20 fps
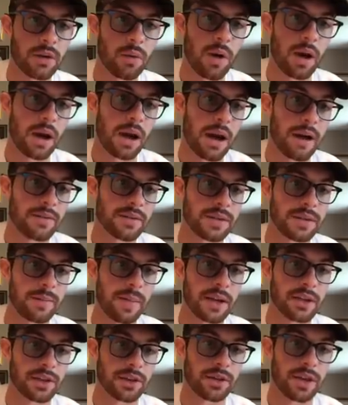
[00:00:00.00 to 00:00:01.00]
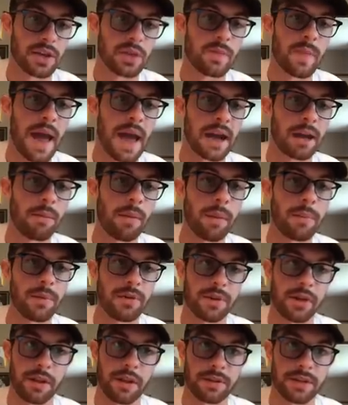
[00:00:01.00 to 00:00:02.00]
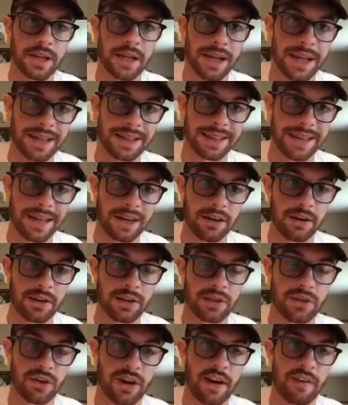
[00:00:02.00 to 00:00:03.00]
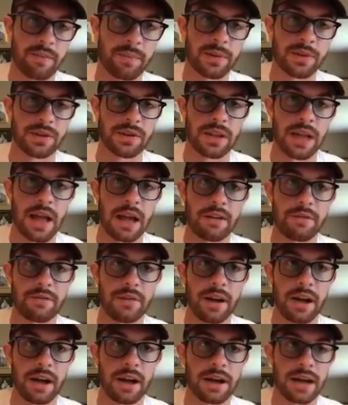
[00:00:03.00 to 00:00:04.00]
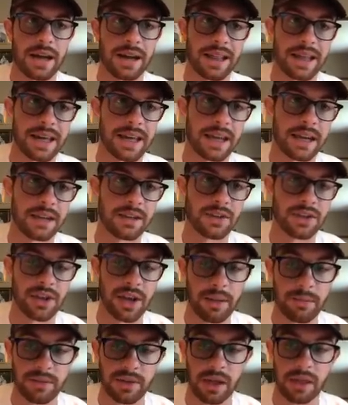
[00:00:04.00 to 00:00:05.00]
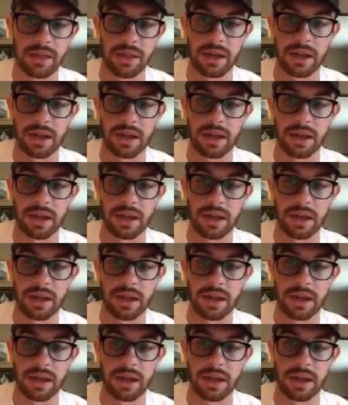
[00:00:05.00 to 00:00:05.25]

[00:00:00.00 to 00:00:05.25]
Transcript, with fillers: want to obviously make sure that you back him up with another tight end later in the draft. But there's a lot of kind of like hidden gems, I think,